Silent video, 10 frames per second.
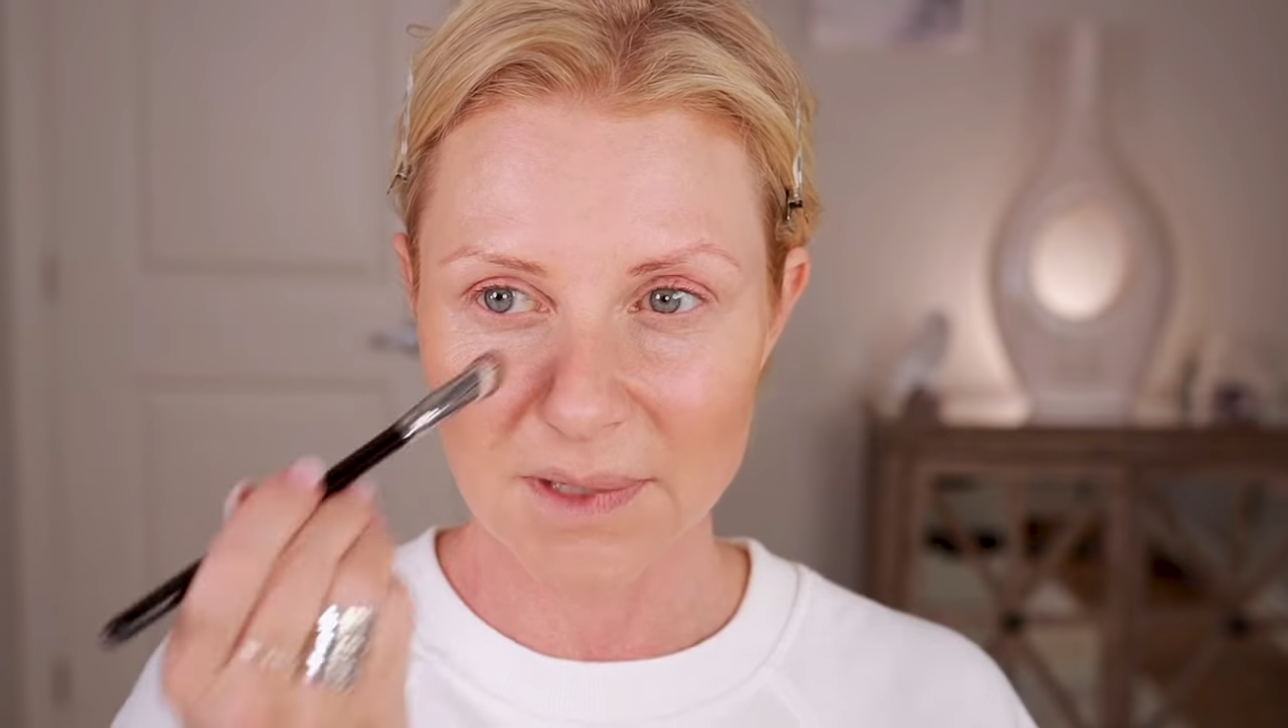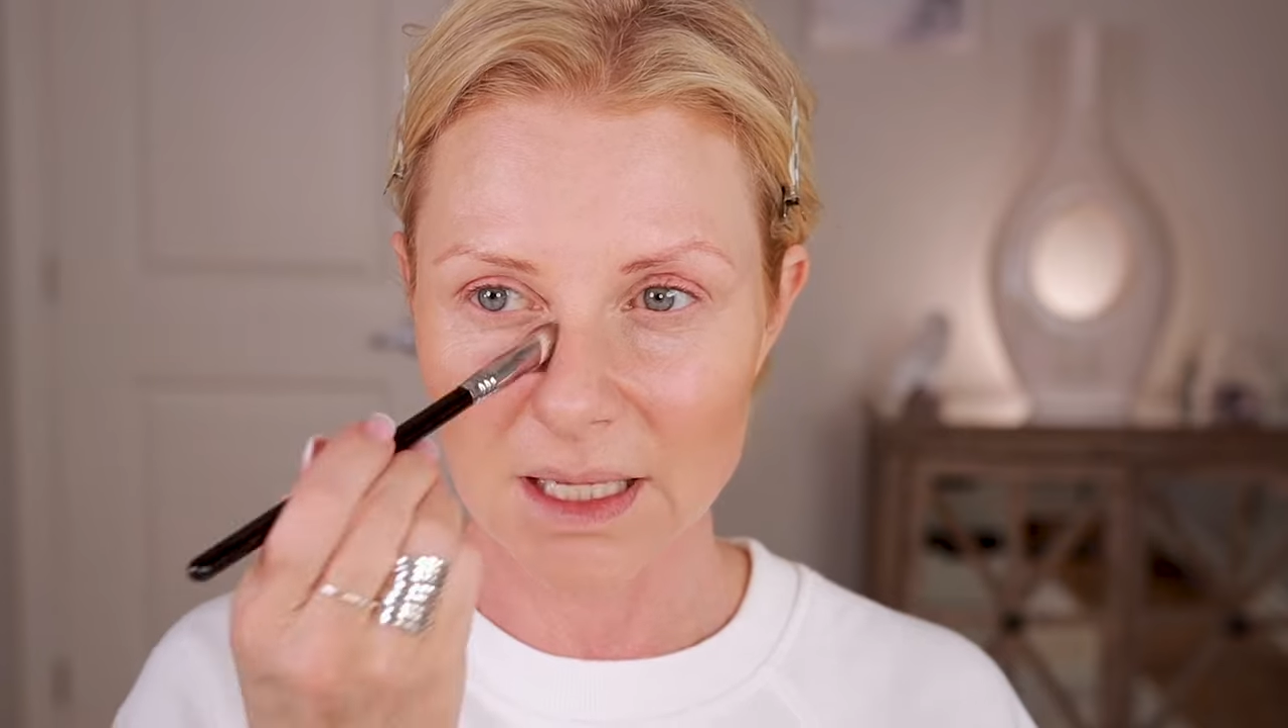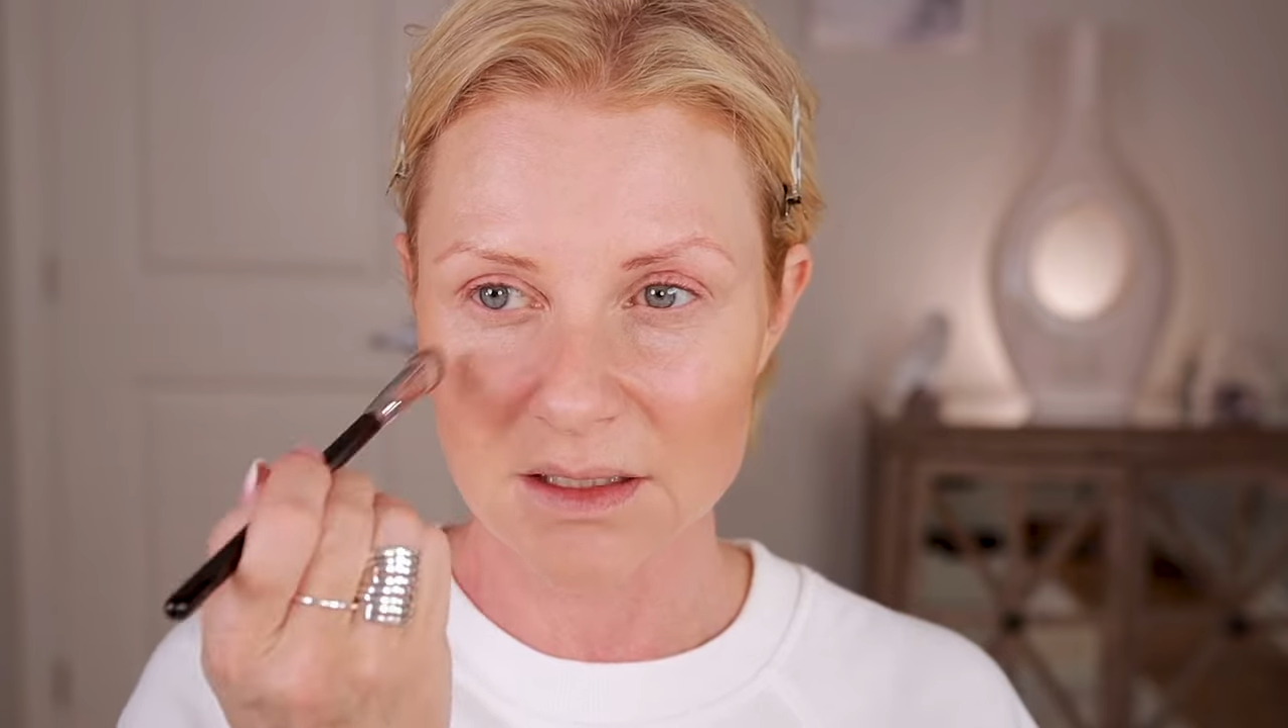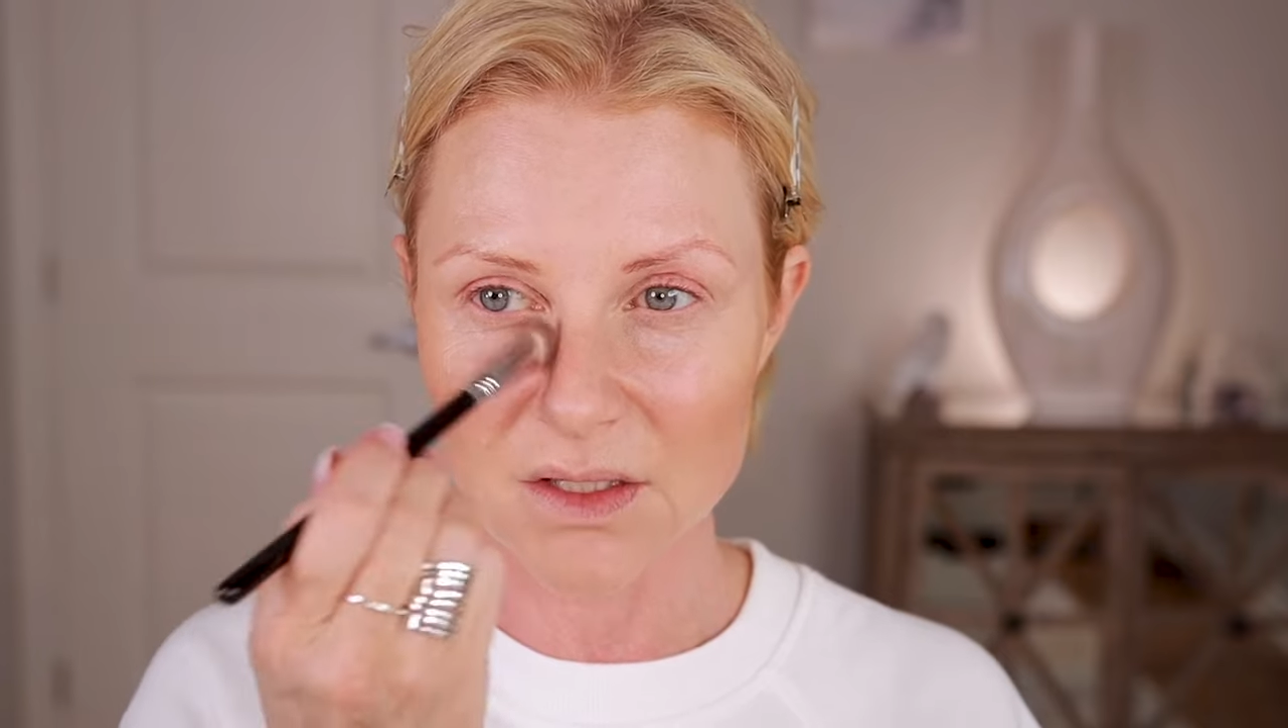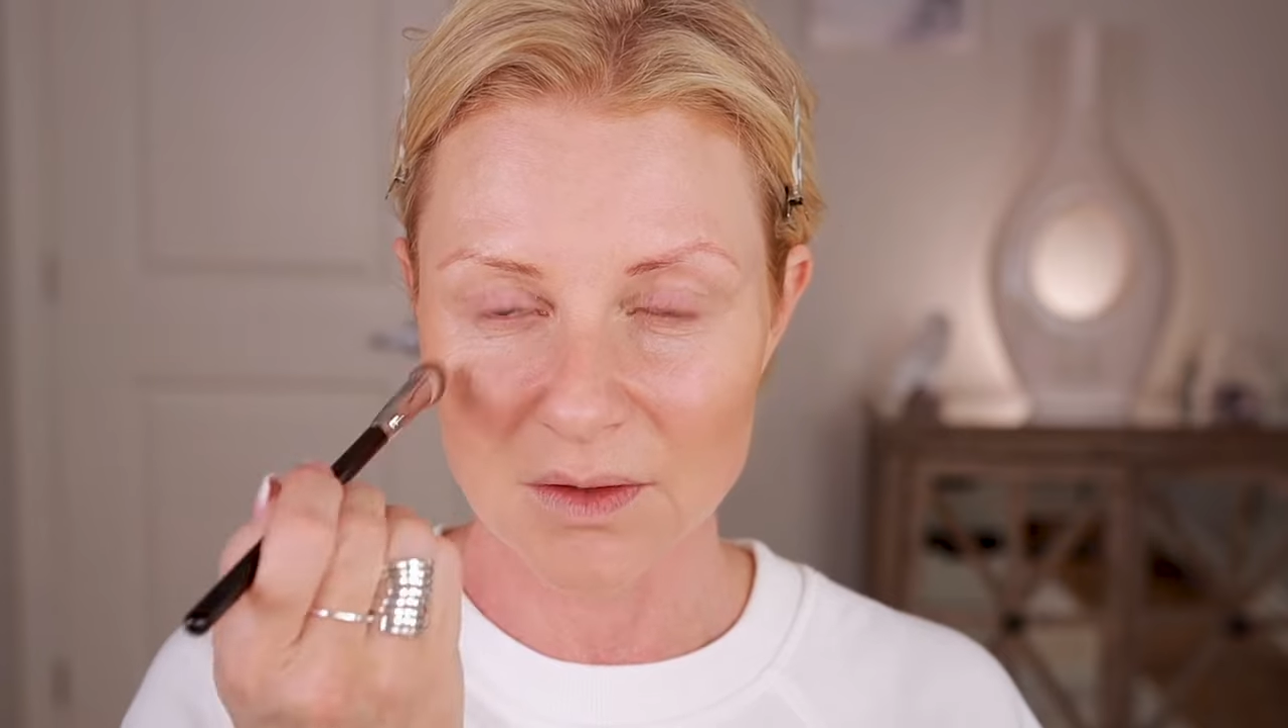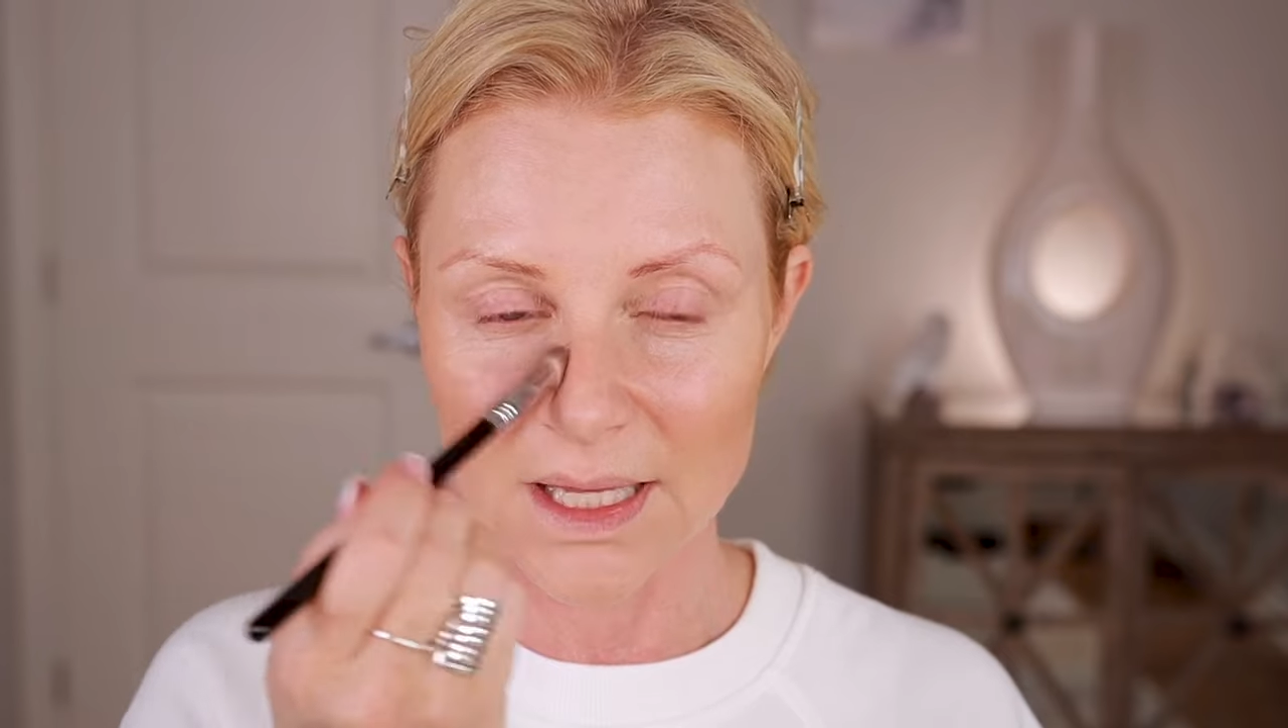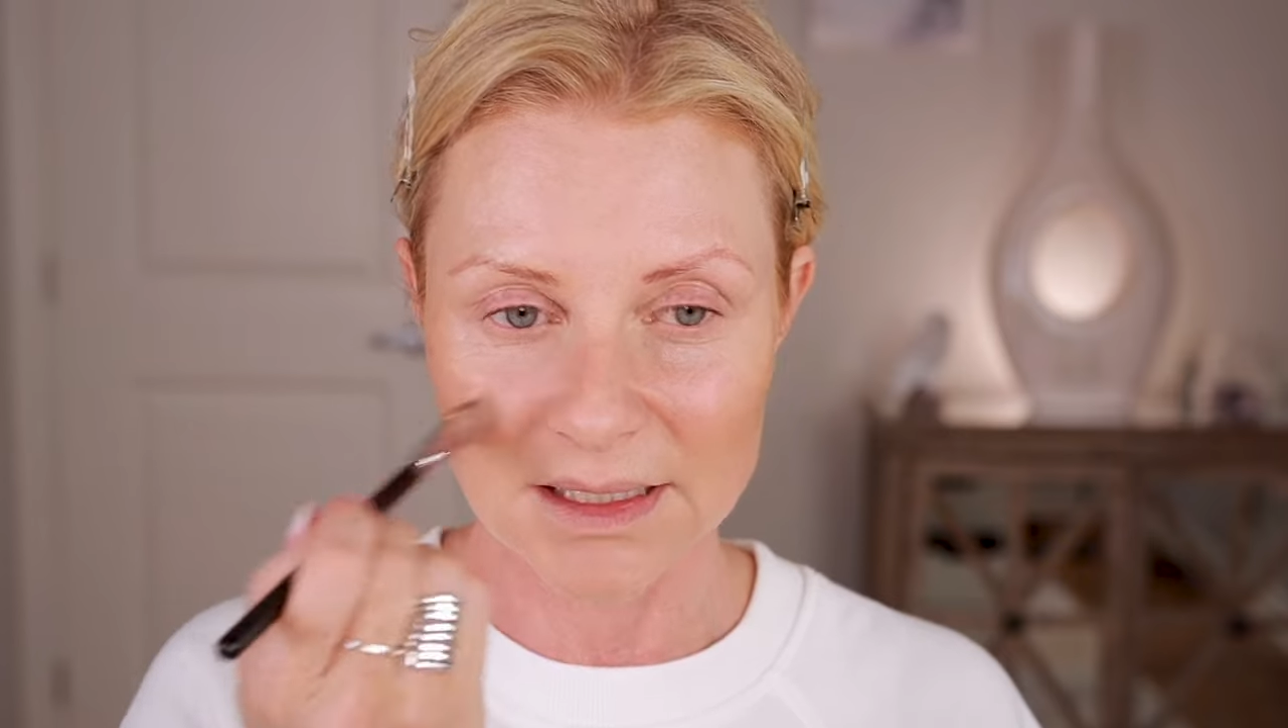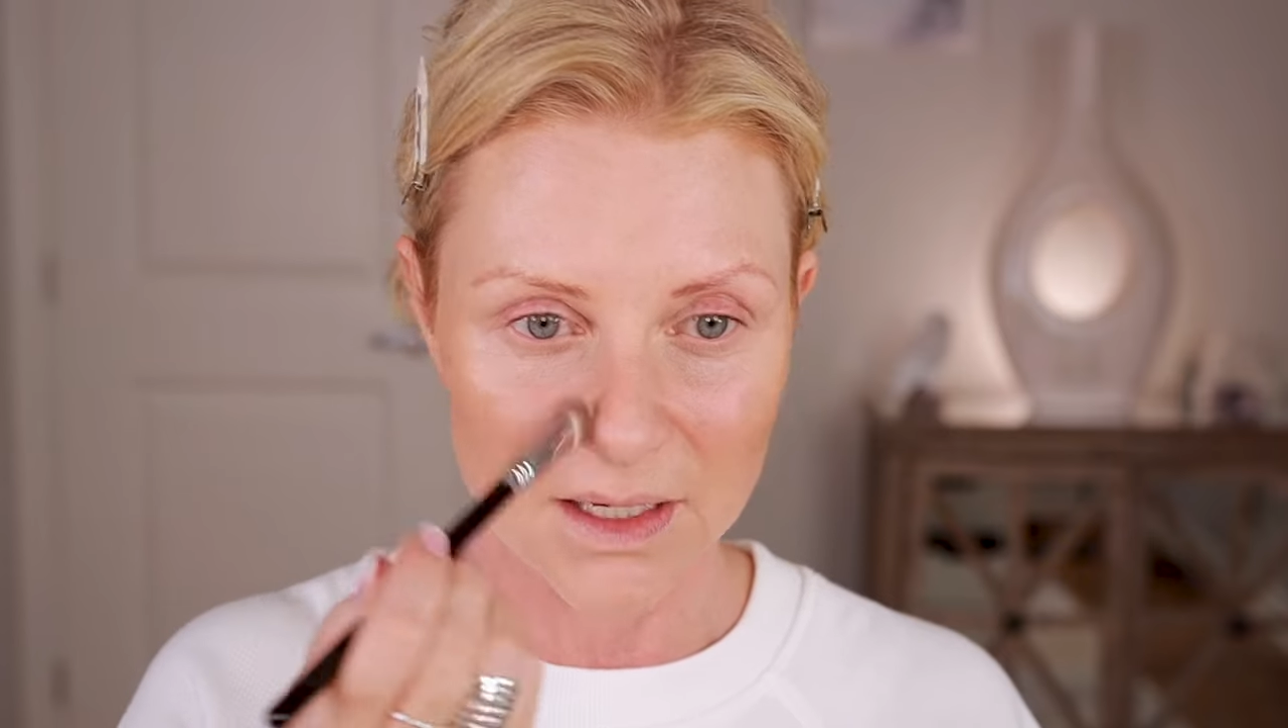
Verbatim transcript: kind of tone that